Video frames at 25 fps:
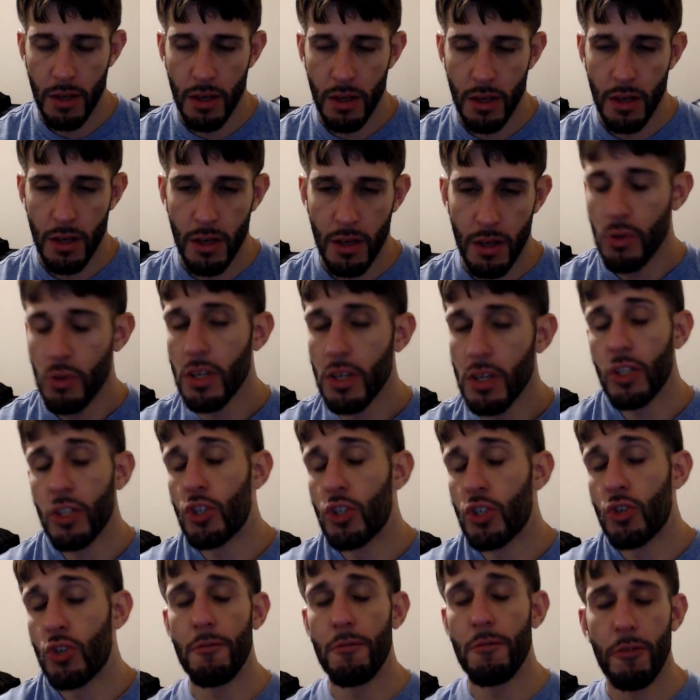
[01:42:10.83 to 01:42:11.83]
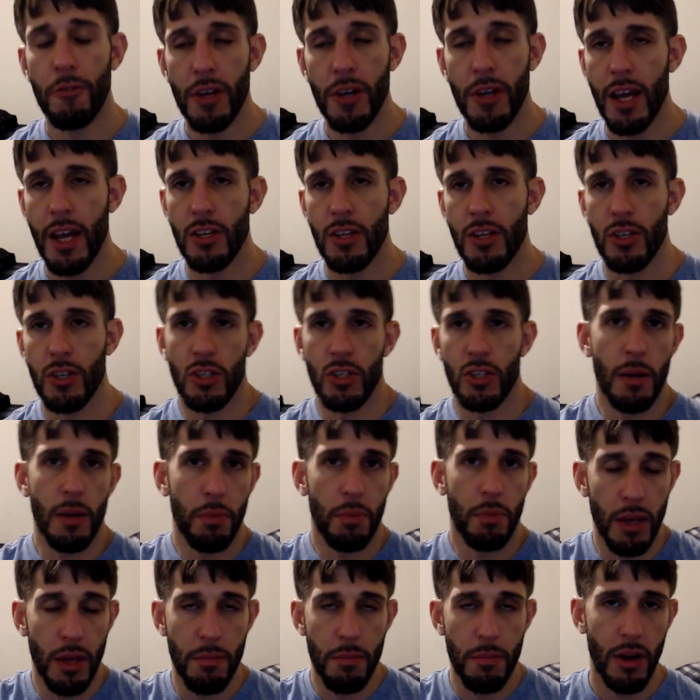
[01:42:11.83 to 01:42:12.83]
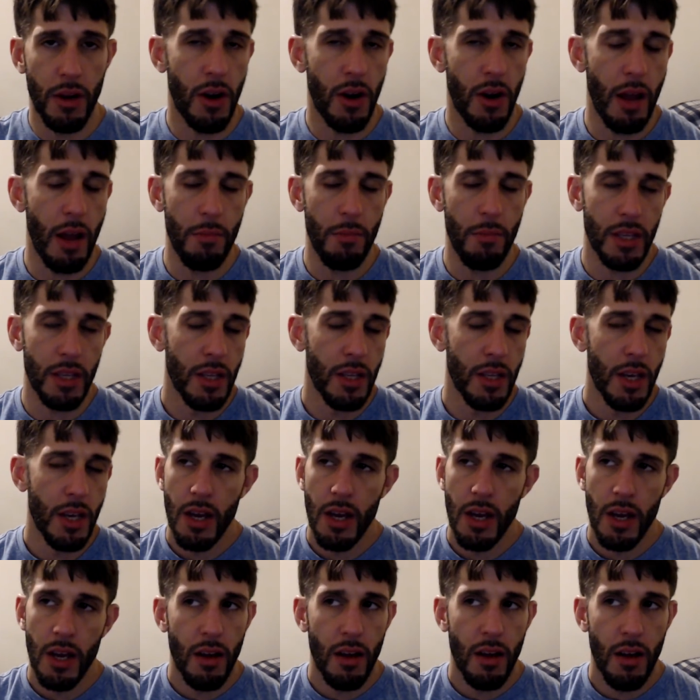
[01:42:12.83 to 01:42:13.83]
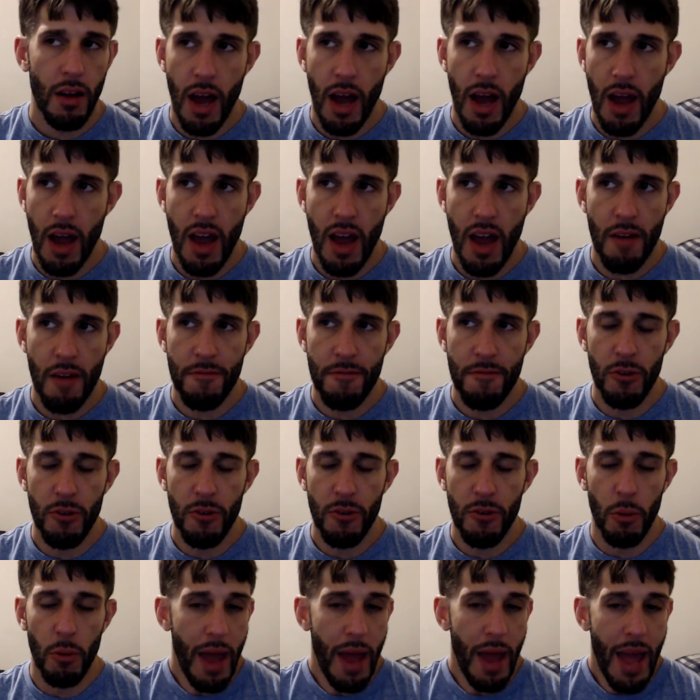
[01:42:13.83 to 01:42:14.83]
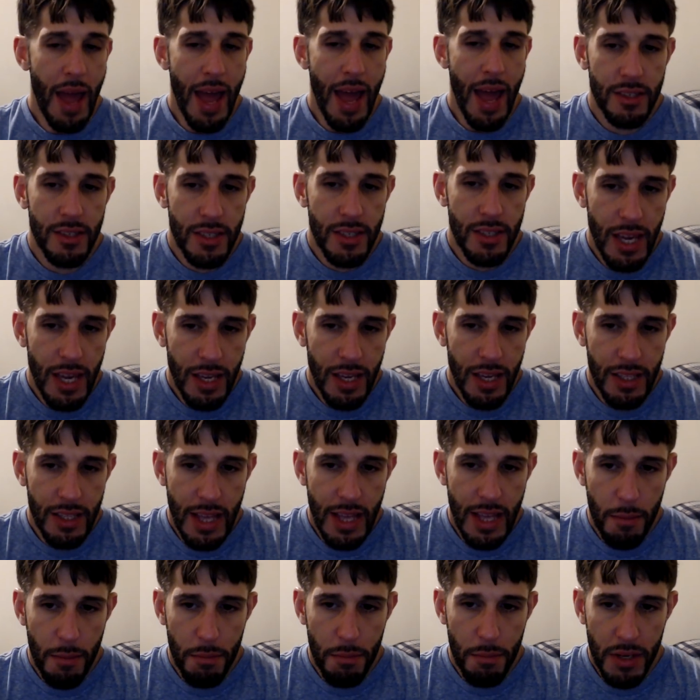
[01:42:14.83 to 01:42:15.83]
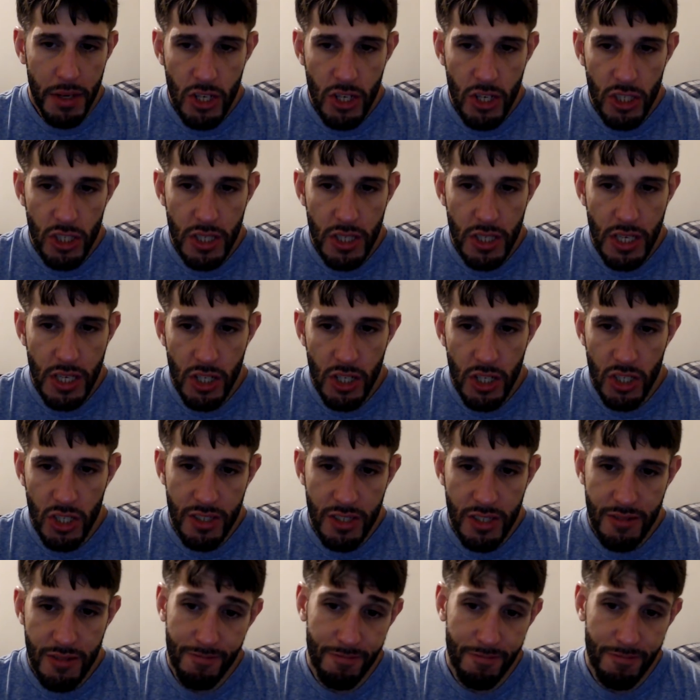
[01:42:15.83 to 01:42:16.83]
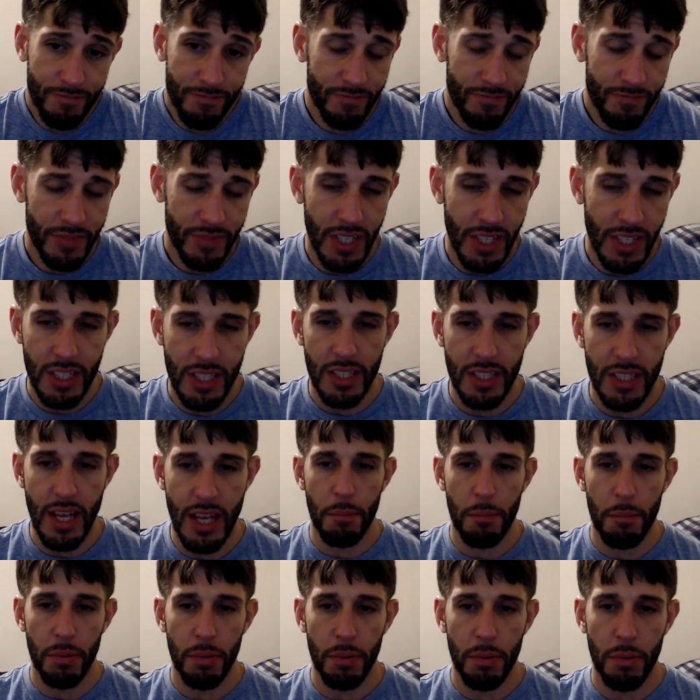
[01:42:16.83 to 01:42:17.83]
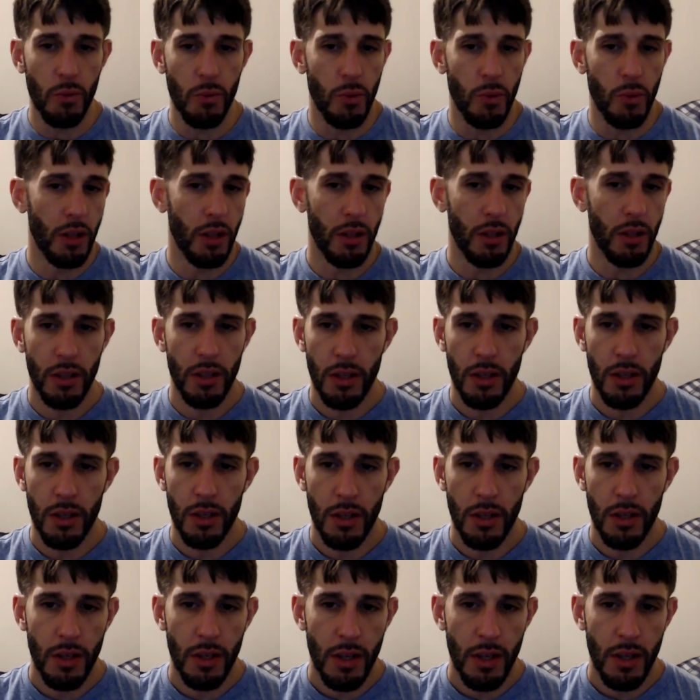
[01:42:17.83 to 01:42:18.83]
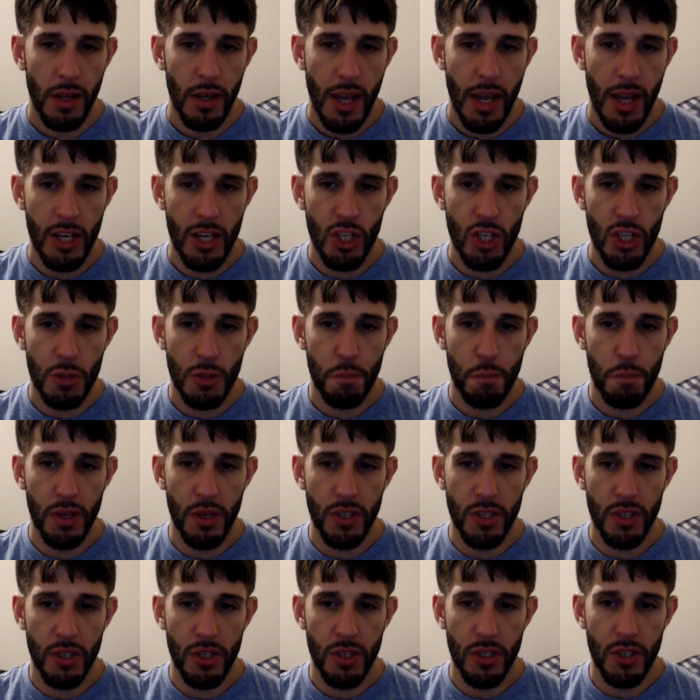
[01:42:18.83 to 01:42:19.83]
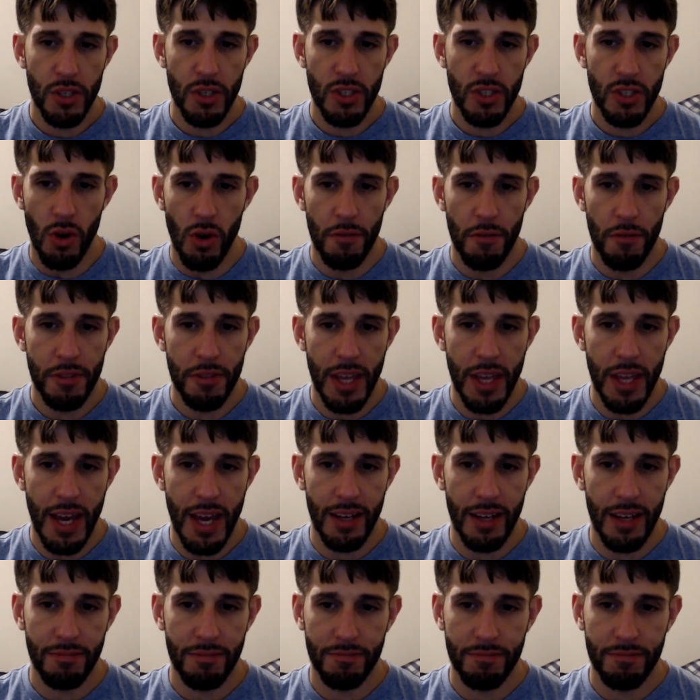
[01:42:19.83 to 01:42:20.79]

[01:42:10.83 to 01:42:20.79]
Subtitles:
you can get street free agents that play better. I mean, I feel bad saying that, but he did not play well. And it just pisses me off that